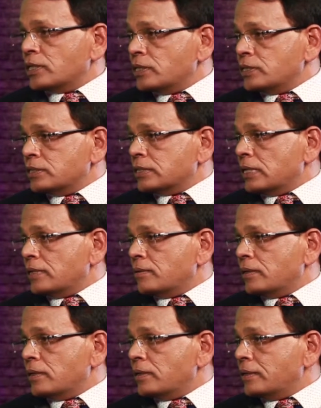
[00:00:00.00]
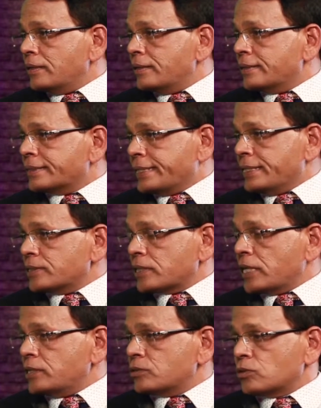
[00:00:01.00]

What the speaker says: digital things, right?